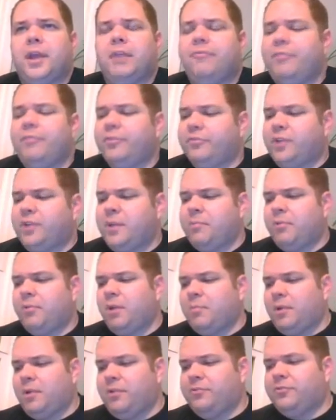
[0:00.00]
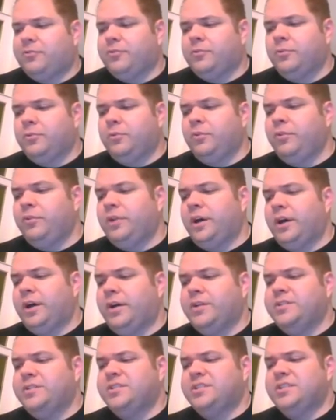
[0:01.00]
a fish keeper at my
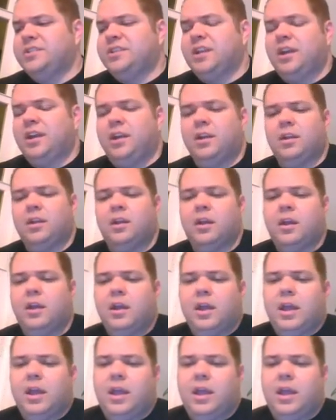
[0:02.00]
school today,